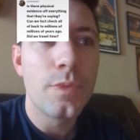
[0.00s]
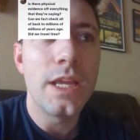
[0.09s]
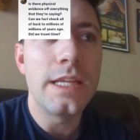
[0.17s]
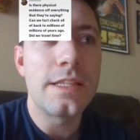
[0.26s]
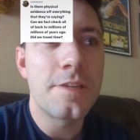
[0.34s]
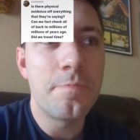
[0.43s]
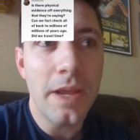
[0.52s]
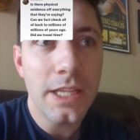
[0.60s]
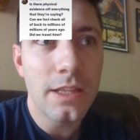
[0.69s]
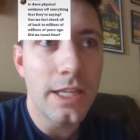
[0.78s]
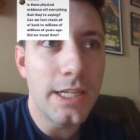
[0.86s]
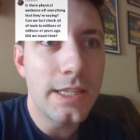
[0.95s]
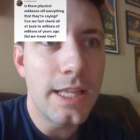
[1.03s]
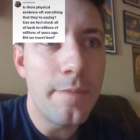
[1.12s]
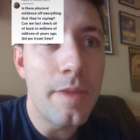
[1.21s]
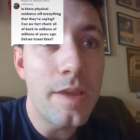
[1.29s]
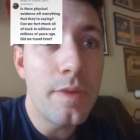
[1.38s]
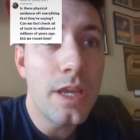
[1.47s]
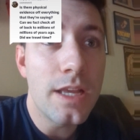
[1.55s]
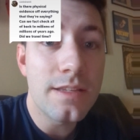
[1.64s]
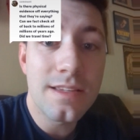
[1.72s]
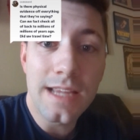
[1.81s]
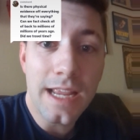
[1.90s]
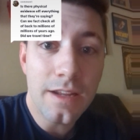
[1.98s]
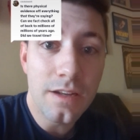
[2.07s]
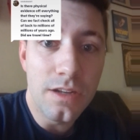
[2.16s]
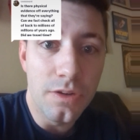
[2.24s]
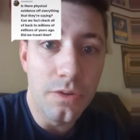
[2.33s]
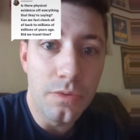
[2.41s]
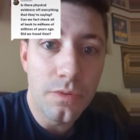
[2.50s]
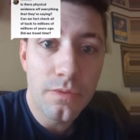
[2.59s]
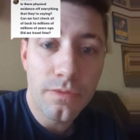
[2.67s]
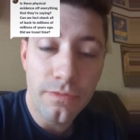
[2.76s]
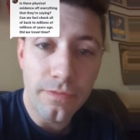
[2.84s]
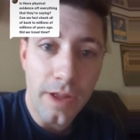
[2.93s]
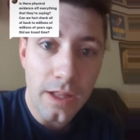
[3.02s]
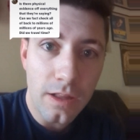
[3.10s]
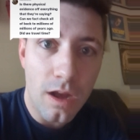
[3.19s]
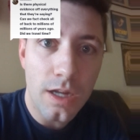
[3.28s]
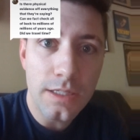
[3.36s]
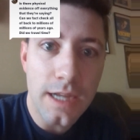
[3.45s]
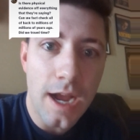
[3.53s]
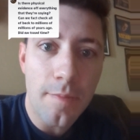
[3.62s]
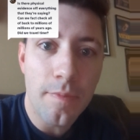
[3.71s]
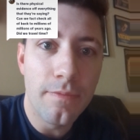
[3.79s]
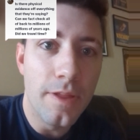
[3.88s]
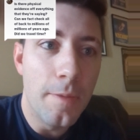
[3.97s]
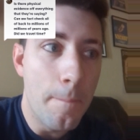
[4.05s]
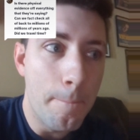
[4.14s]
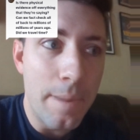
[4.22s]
it's speculated that maybe a sand dune fell on top of them,